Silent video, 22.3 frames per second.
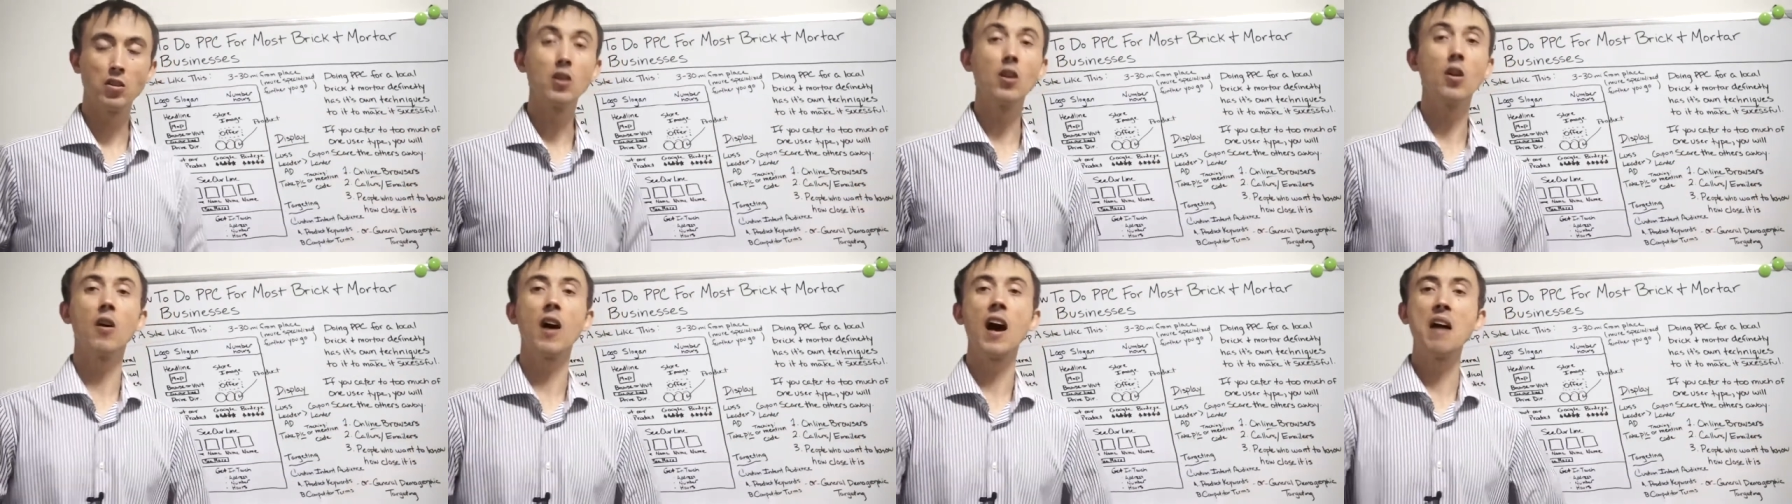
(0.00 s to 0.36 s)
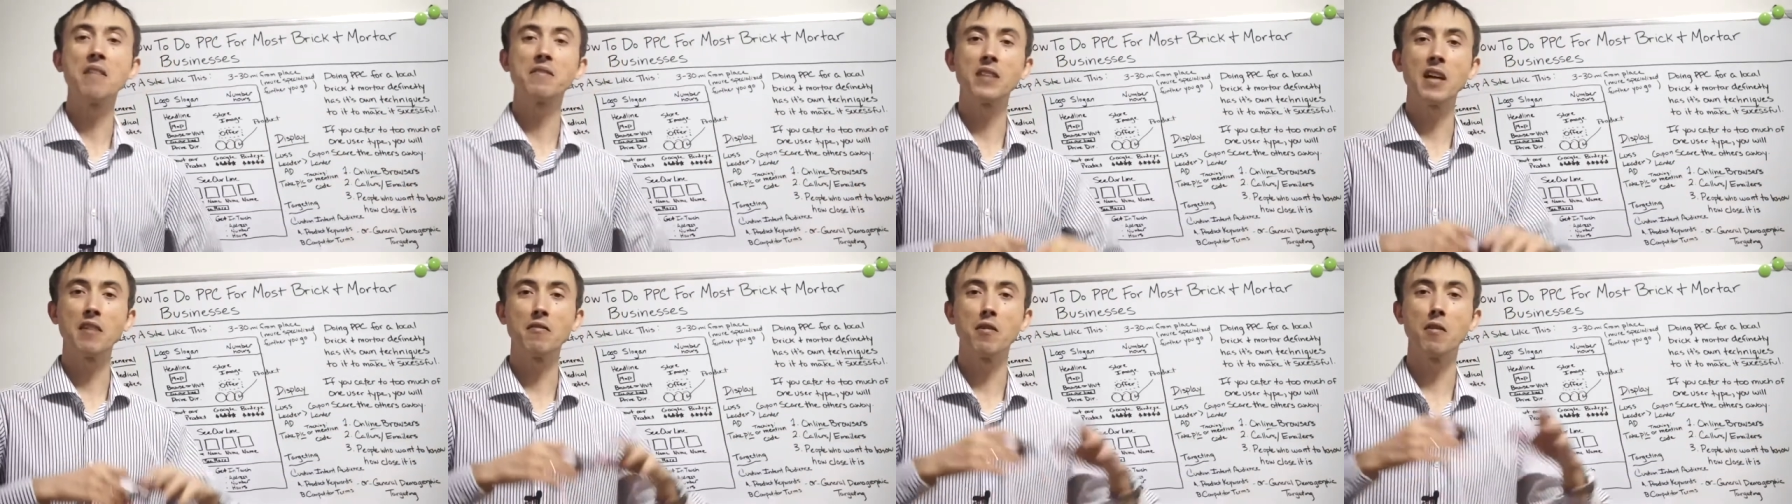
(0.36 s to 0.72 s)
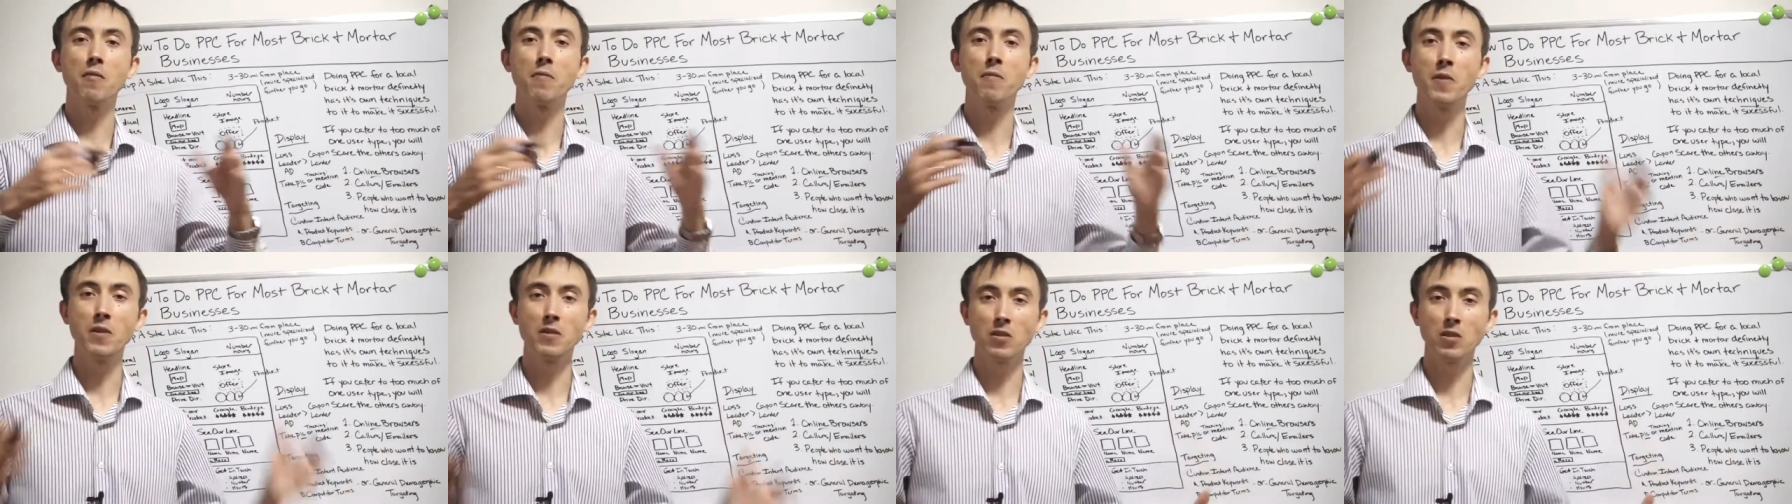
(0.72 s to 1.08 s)
So you don't have to have
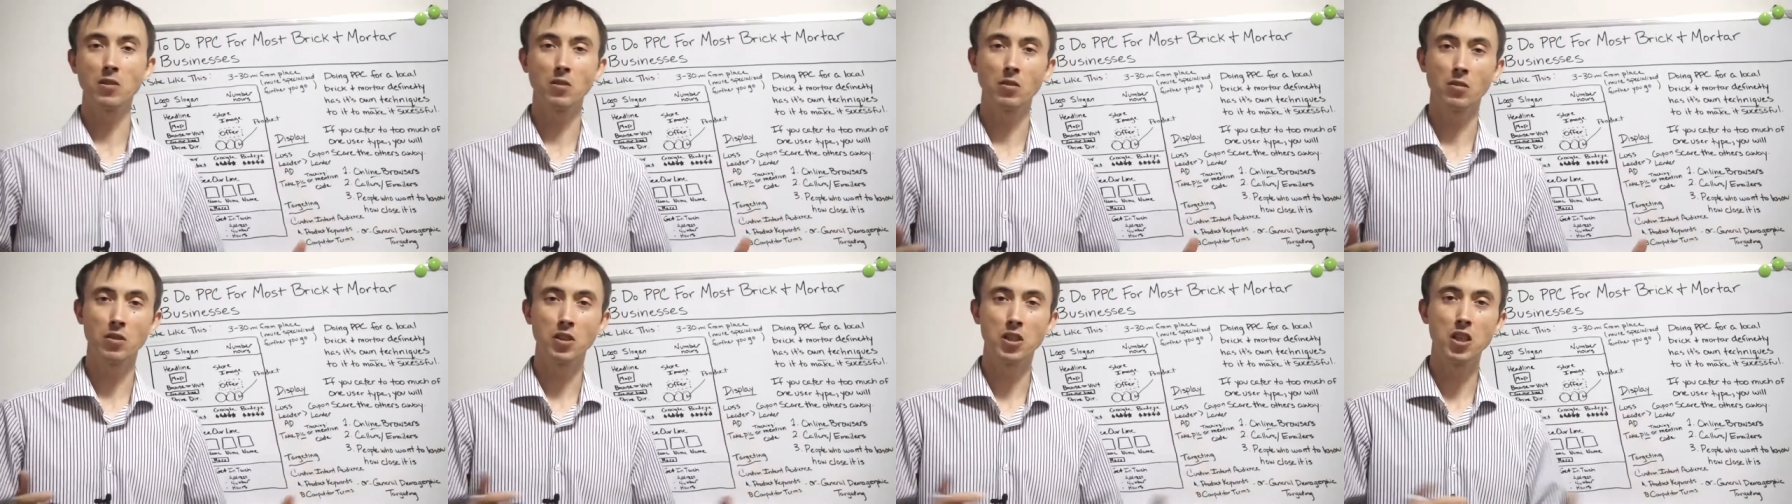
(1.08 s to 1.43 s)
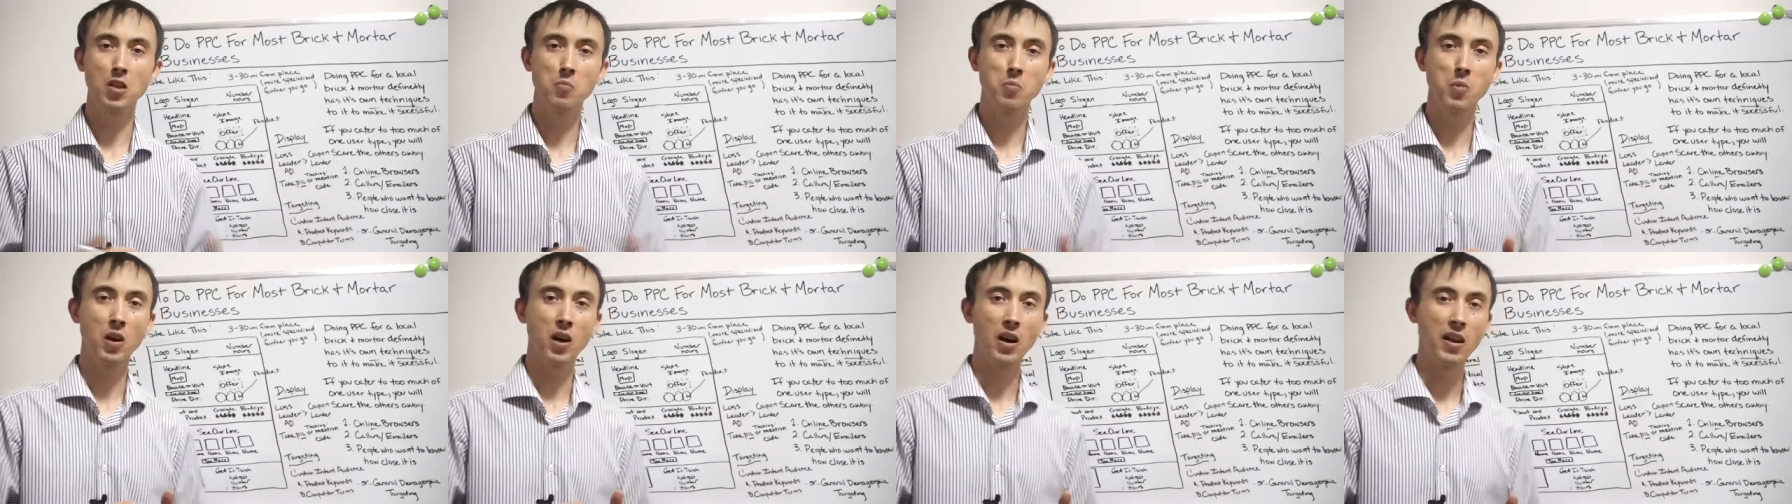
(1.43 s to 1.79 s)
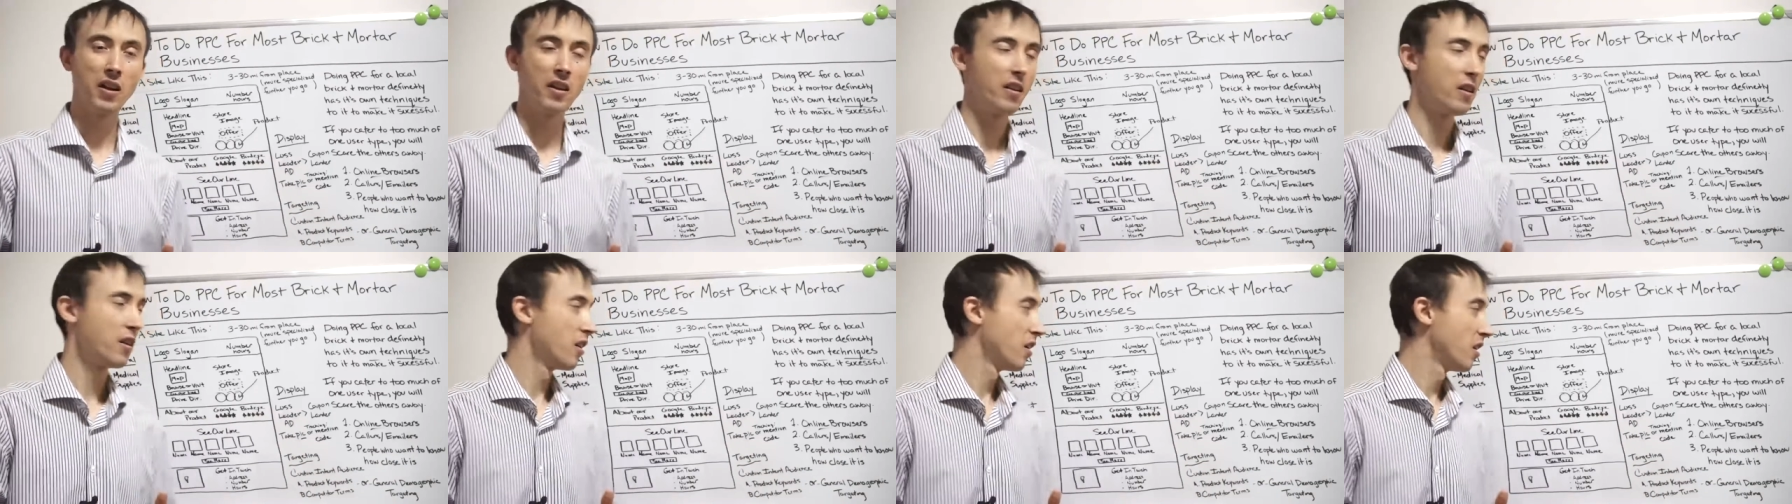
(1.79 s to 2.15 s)
a physical
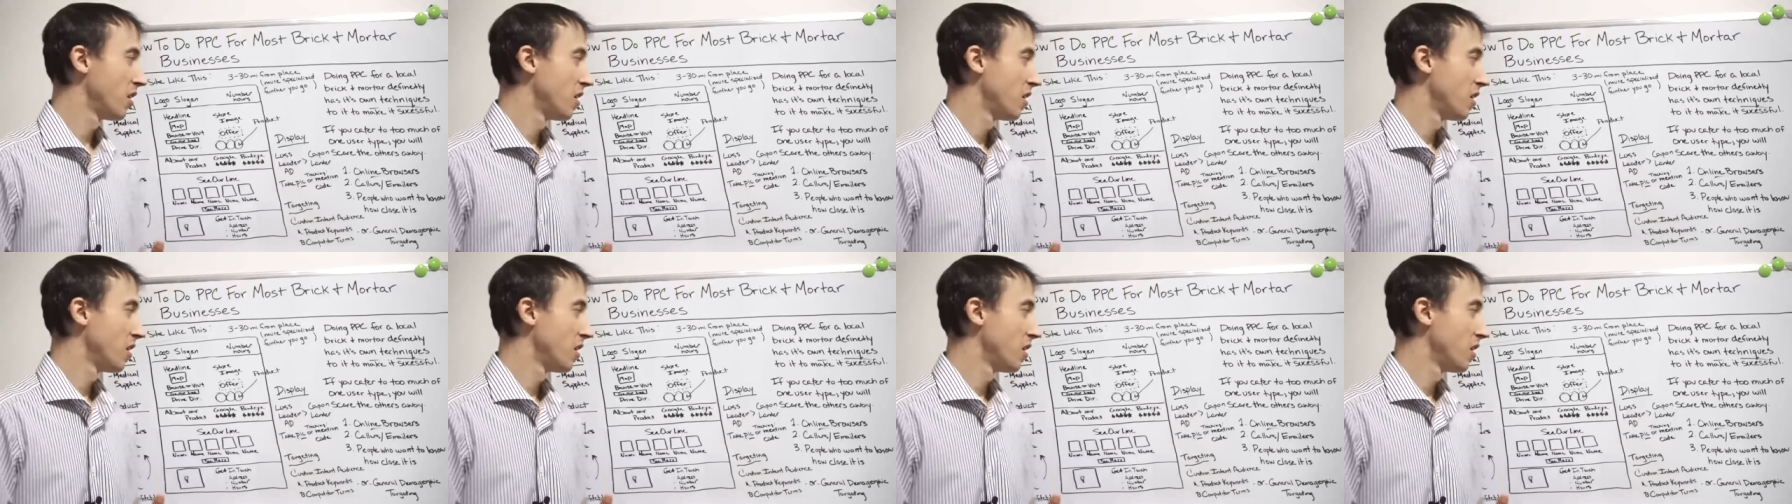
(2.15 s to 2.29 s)
coupon.